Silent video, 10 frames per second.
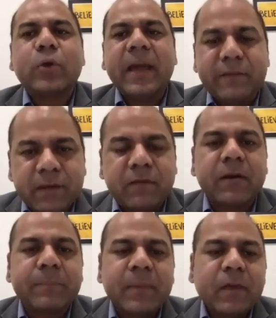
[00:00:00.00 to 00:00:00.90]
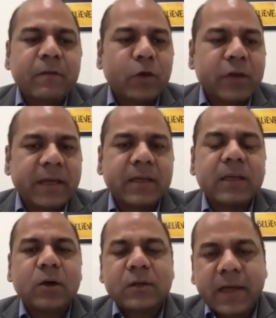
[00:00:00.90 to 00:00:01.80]
you everyone for taking
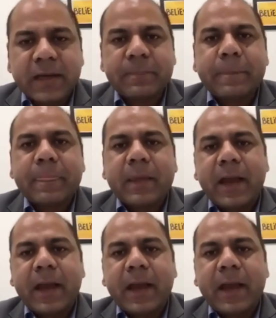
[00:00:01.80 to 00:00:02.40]
our time